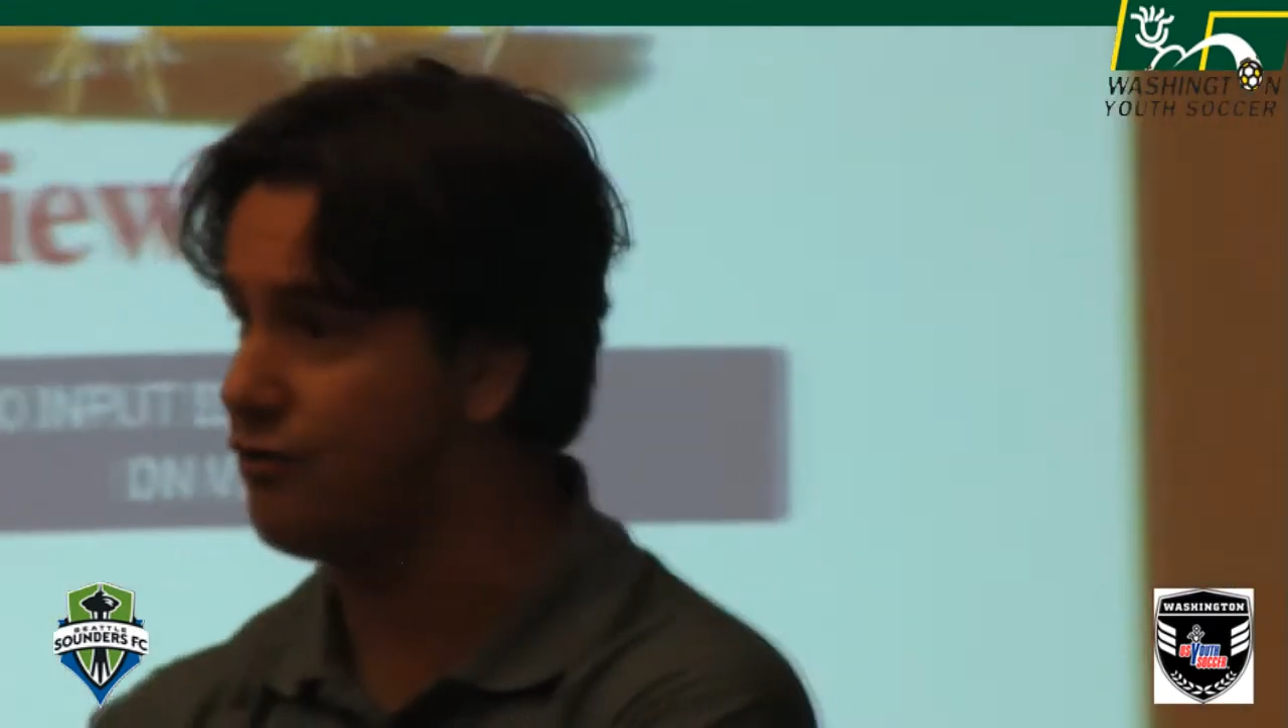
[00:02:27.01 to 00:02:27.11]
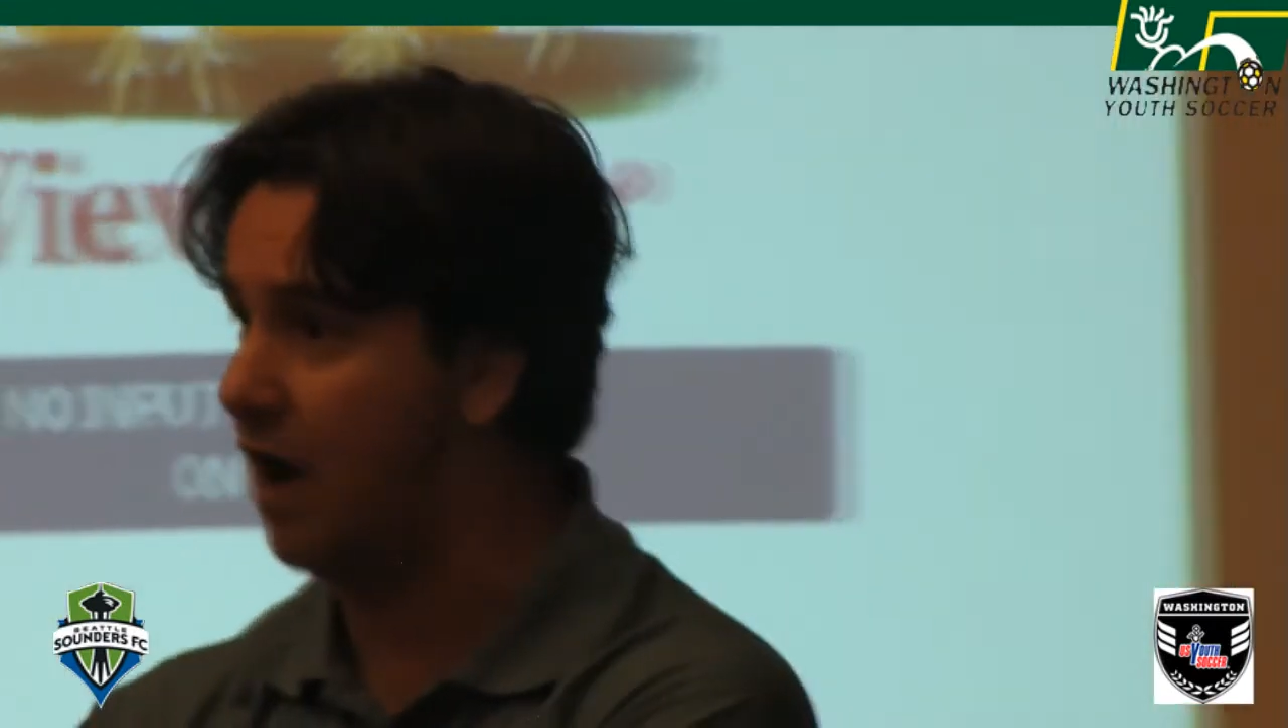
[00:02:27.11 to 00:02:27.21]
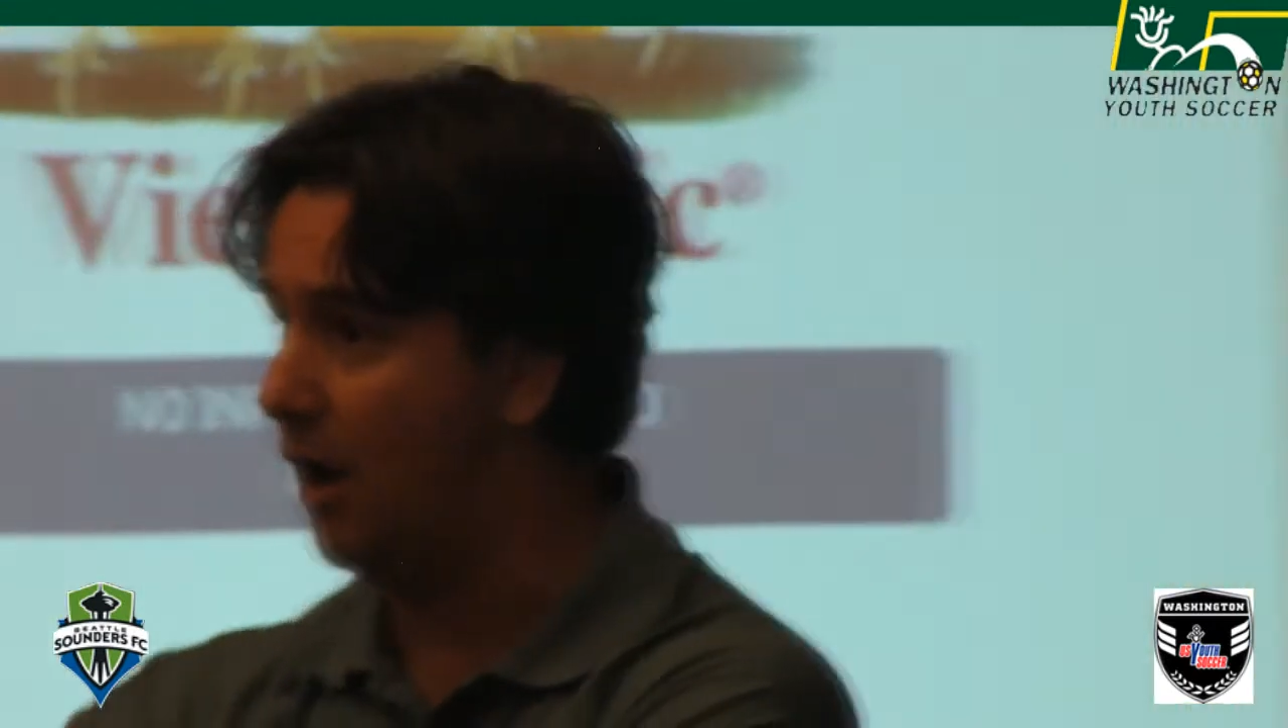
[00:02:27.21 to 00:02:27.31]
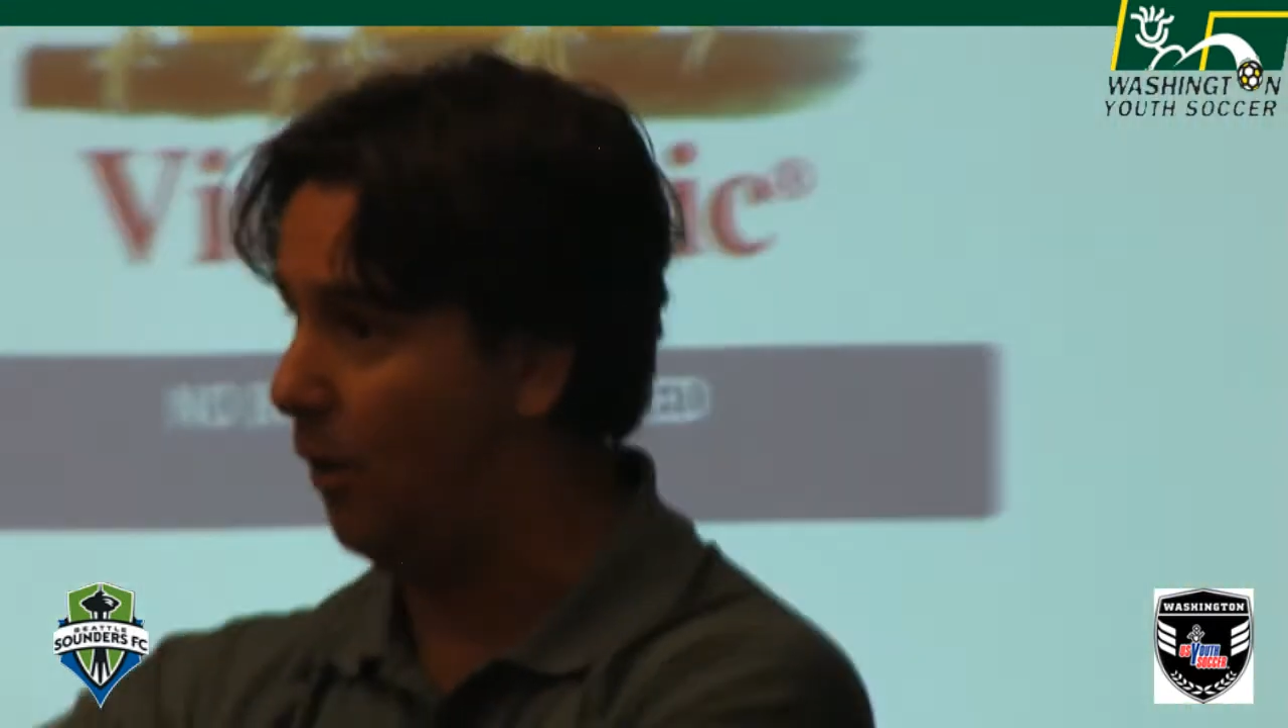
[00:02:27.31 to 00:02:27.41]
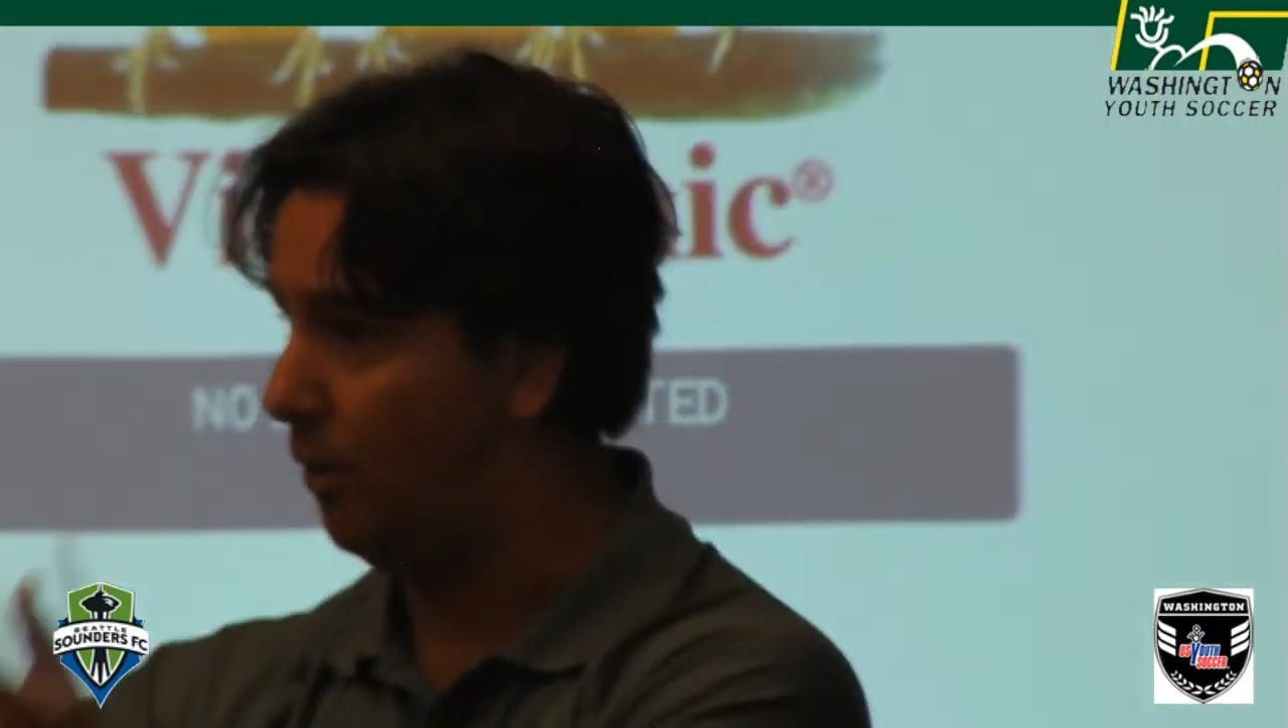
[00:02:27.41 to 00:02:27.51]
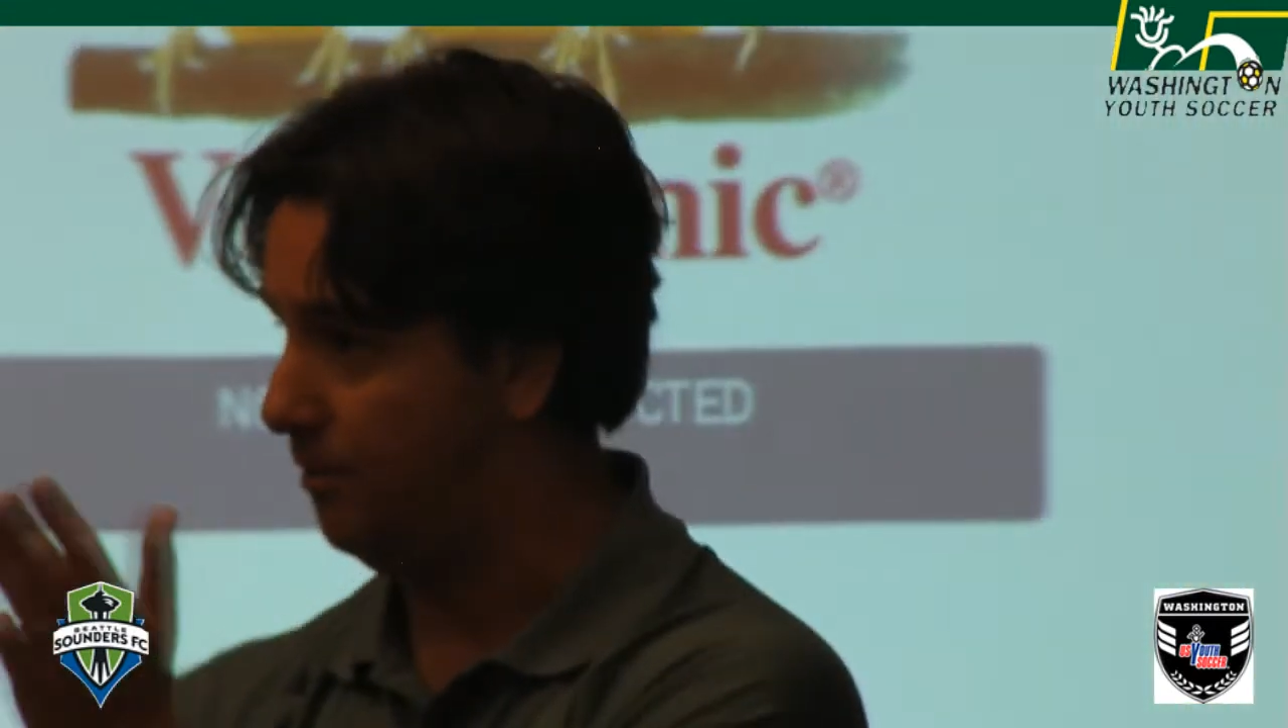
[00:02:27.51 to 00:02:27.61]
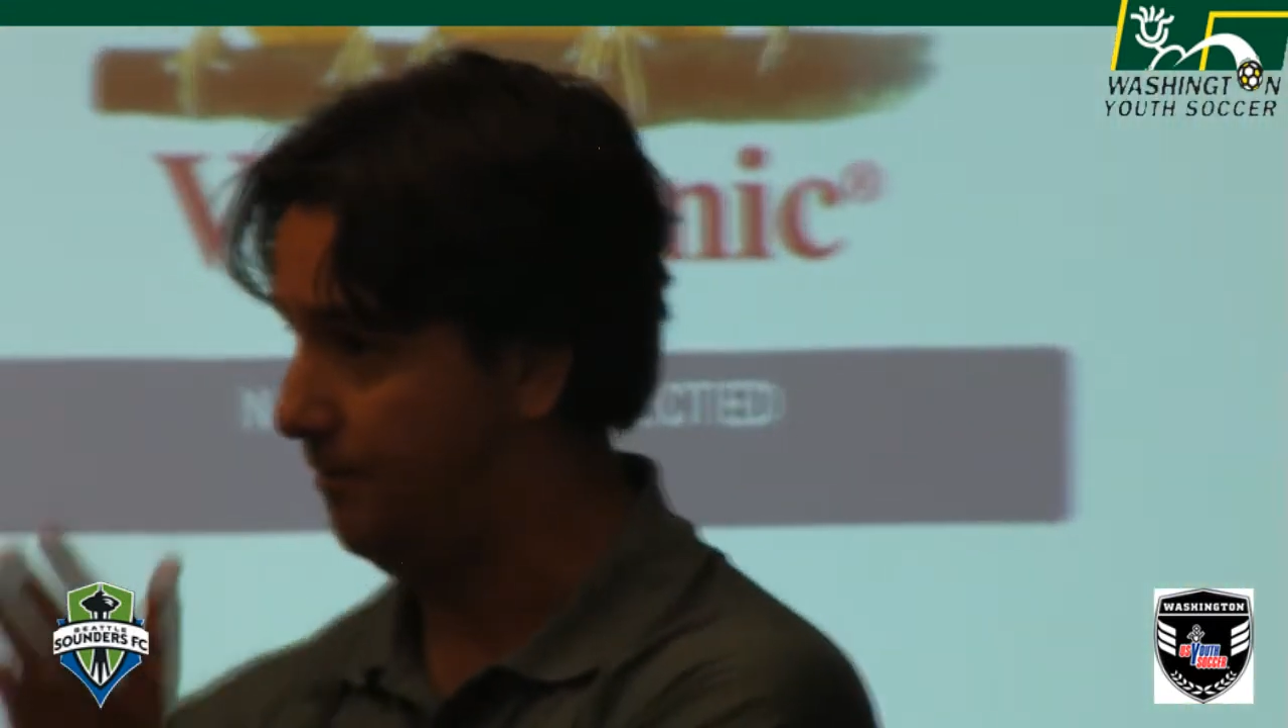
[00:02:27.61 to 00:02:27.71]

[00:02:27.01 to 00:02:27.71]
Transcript: trial